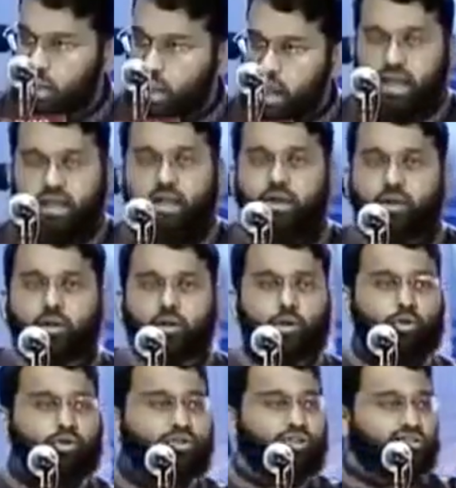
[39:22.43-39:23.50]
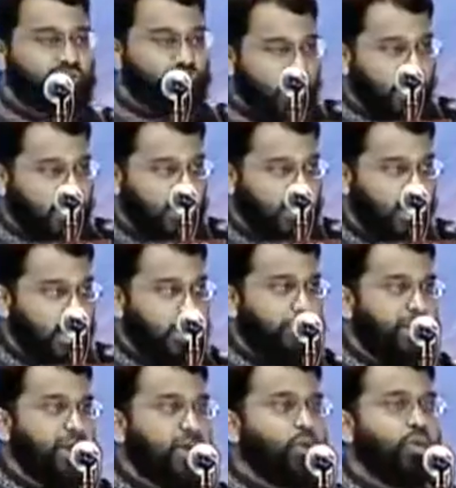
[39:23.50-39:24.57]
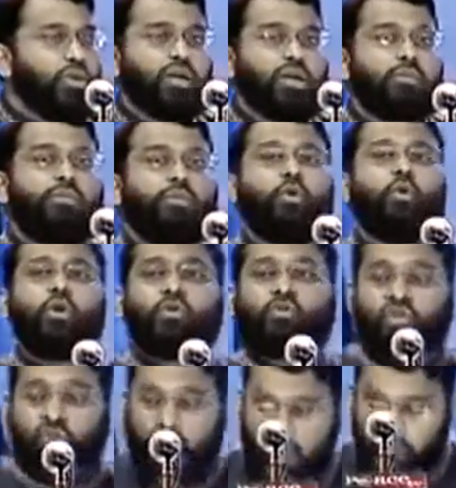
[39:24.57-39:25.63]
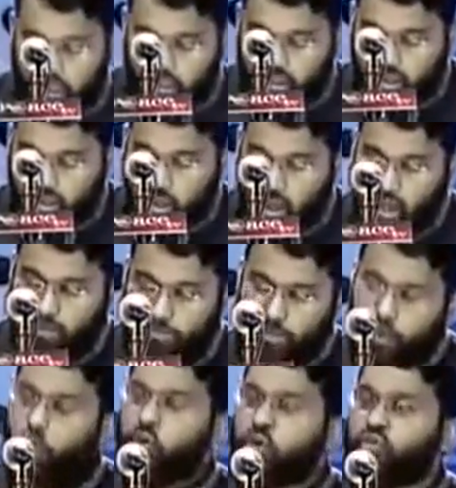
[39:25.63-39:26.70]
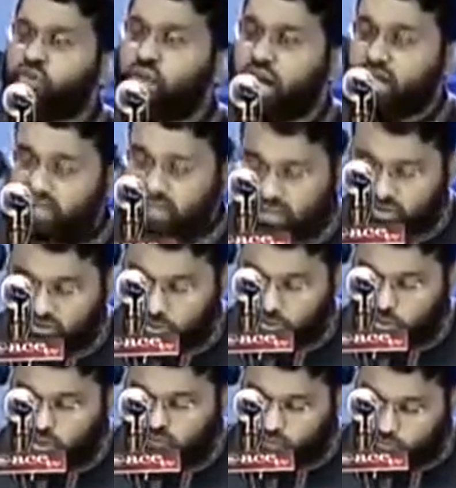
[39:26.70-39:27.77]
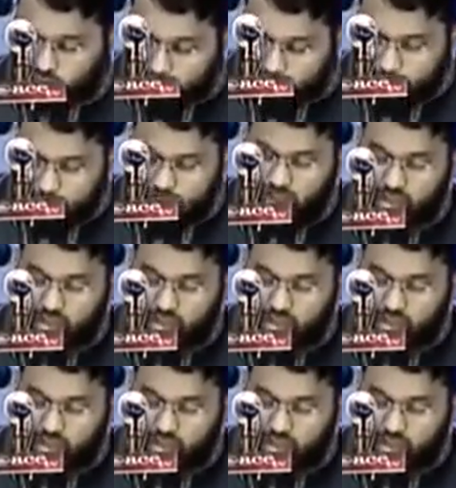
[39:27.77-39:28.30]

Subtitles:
I conclude this talk by quoting a beautiful hadith of the Prophet Muhammad